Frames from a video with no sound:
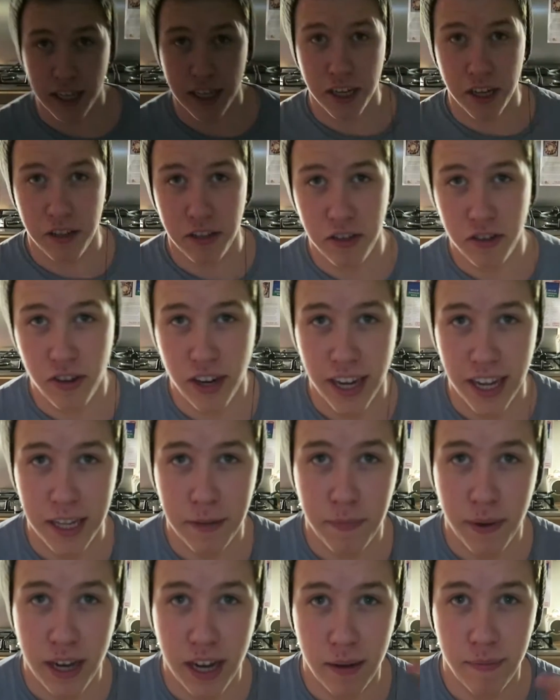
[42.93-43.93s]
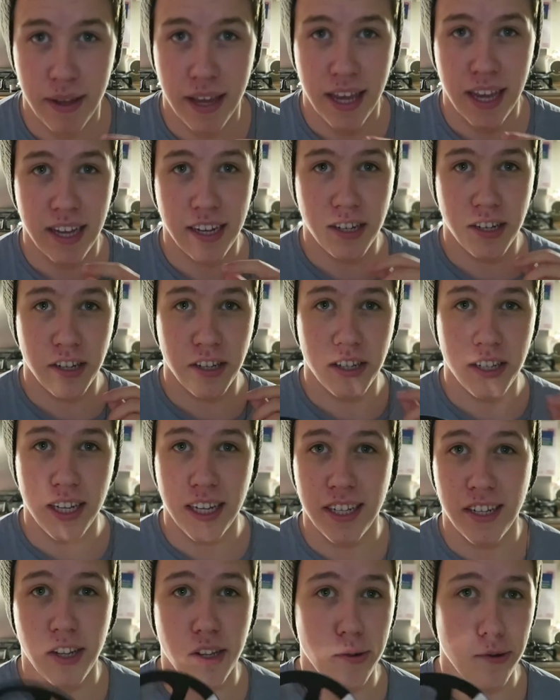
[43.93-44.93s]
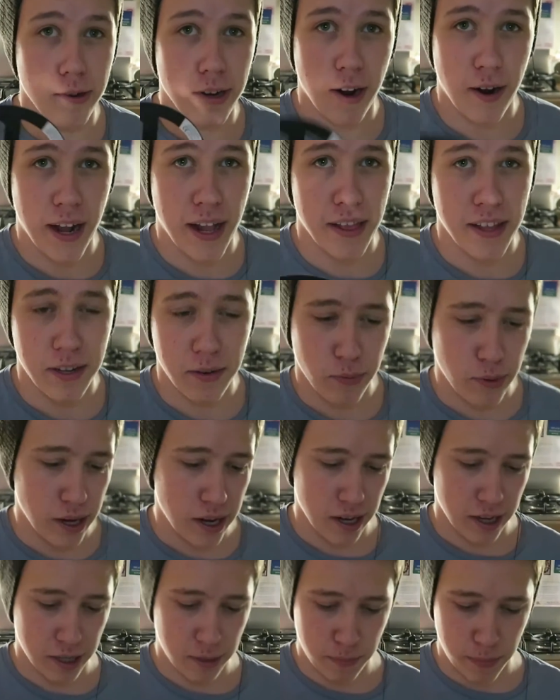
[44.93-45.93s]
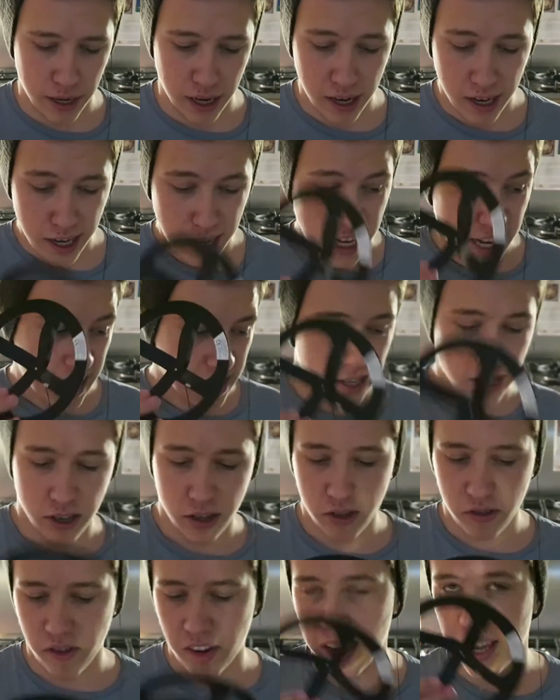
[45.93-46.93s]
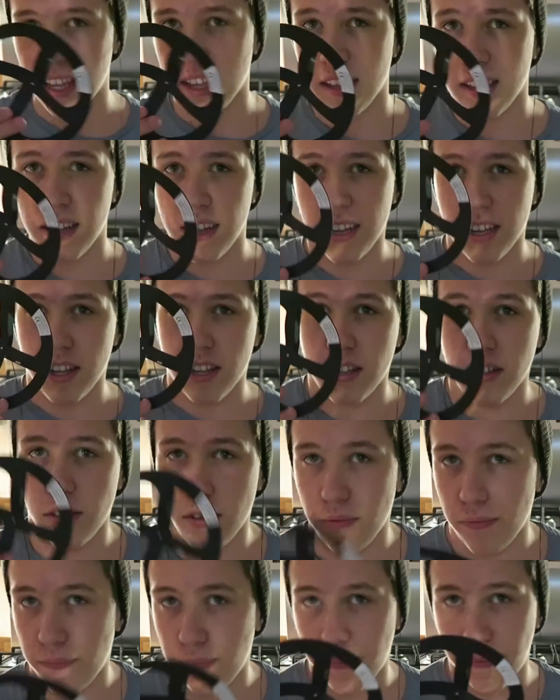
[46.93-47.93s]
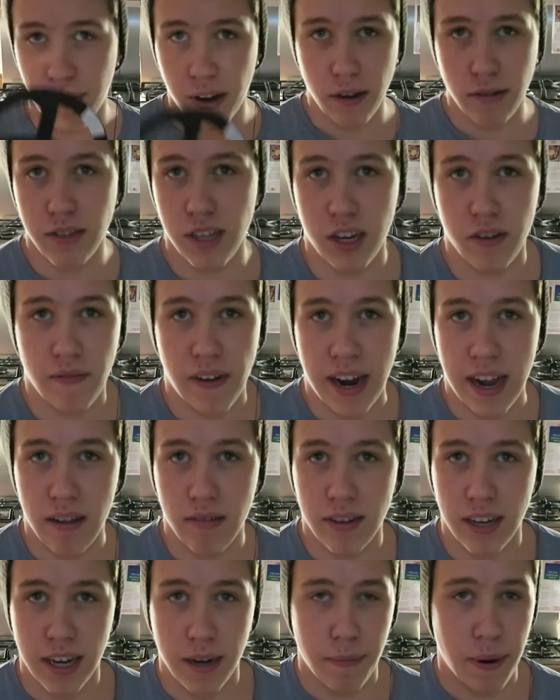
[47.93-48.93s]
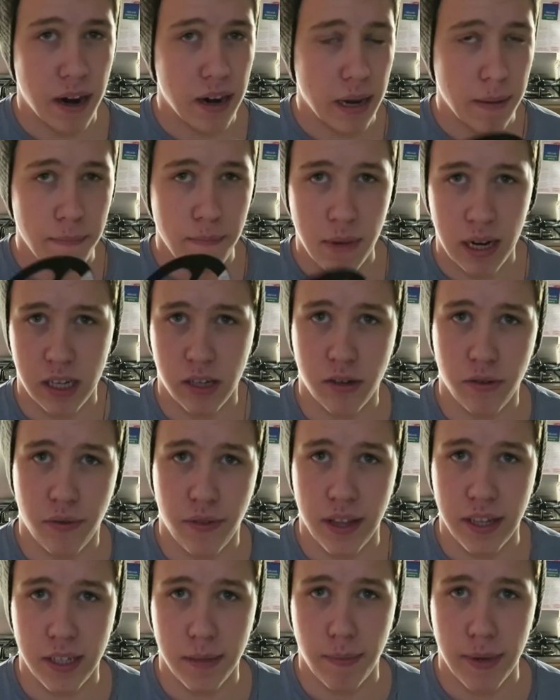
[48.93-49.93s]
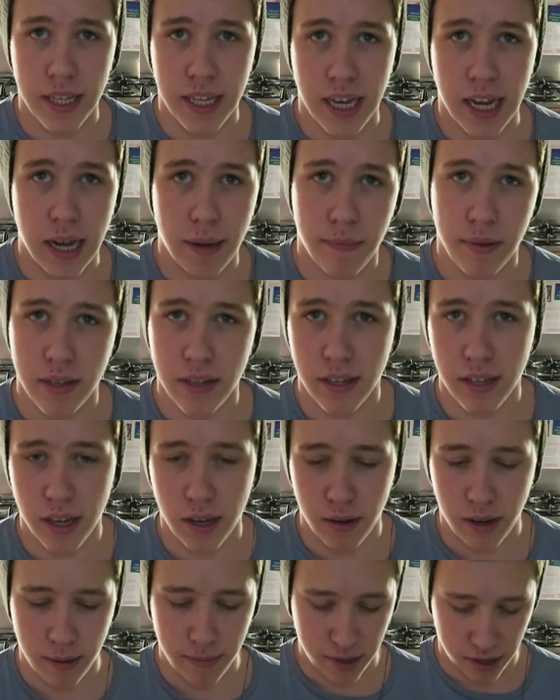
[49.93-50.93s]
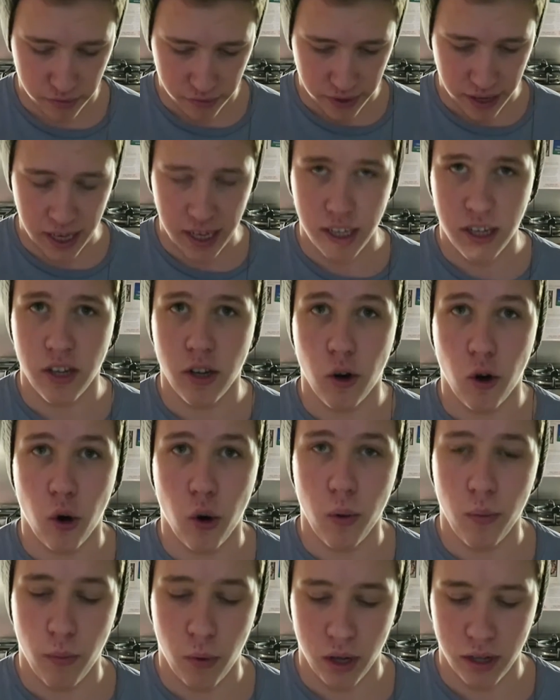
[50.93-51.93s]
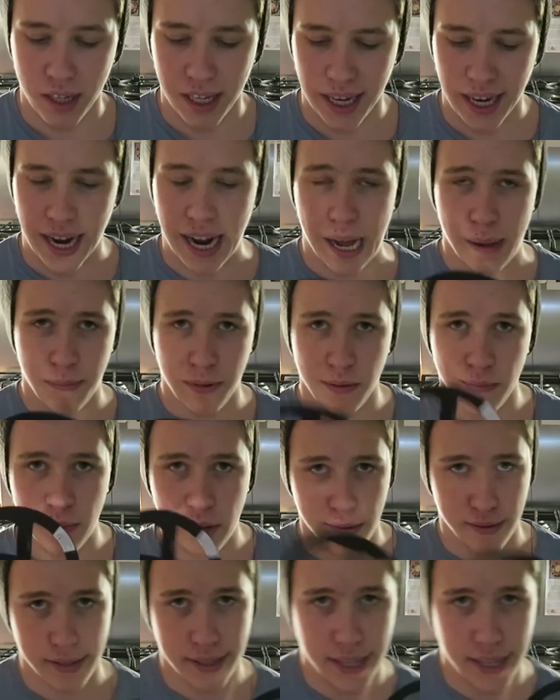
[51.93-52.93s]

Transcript: right, so the string is behind my ear, as you can see, so you all know how this works, but it's got string, you float it around, and apparently magical things are meant to happen, so I'm not really sure what's gonna happen, but we'll